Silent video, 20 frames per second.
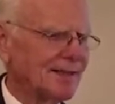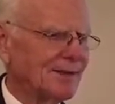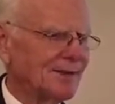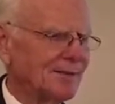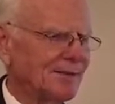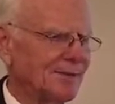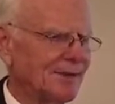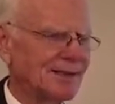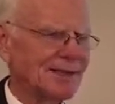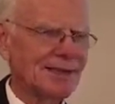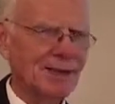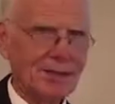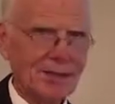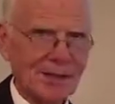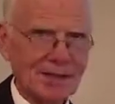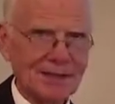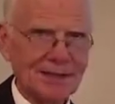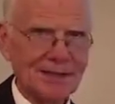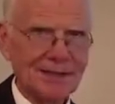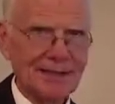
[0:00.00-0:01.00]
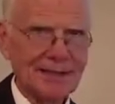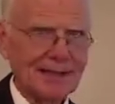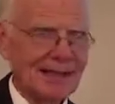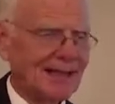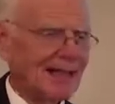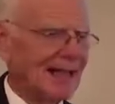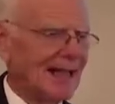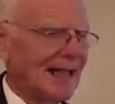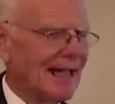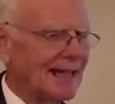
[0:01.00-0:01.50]
was horsed
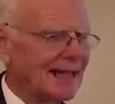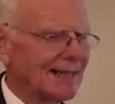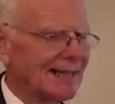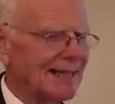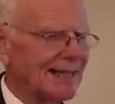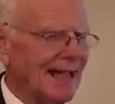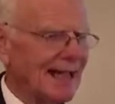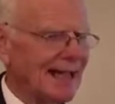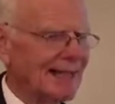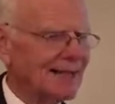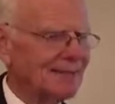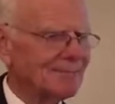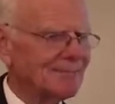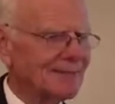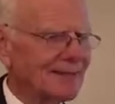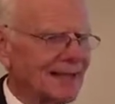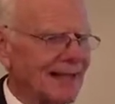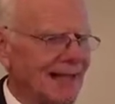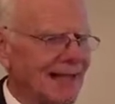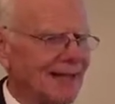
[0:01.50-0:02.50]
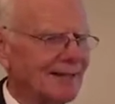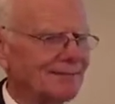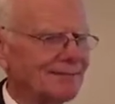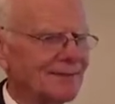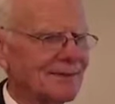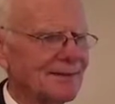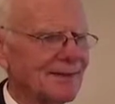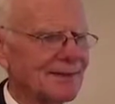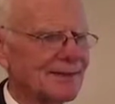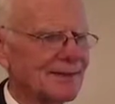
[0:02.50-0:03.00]
and galloped after
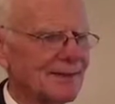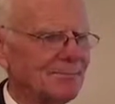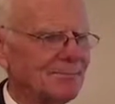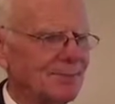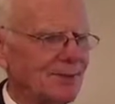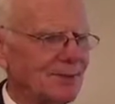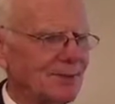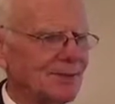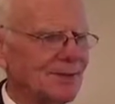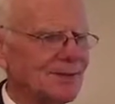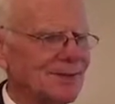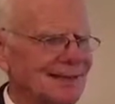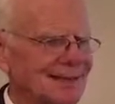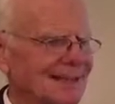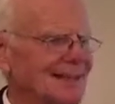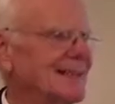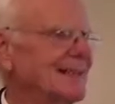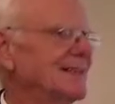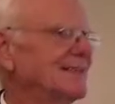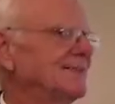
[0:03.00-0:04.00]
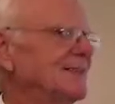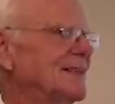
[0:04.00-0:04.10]
the supposed scene of